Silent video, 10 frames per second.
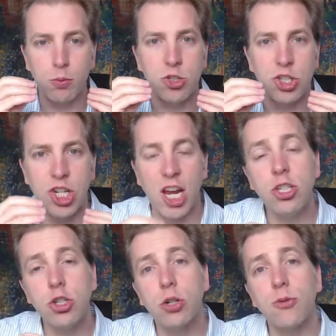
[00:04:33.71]

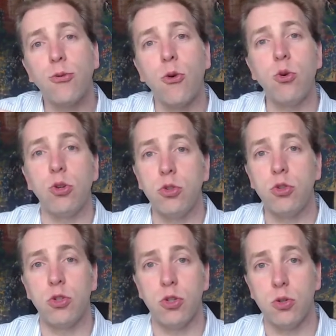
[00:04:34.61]
change your focus
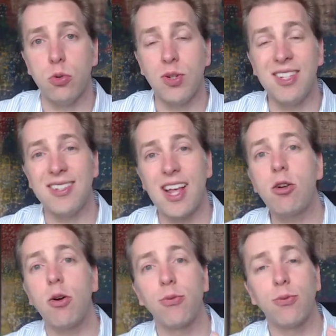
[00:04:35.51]
to, instead of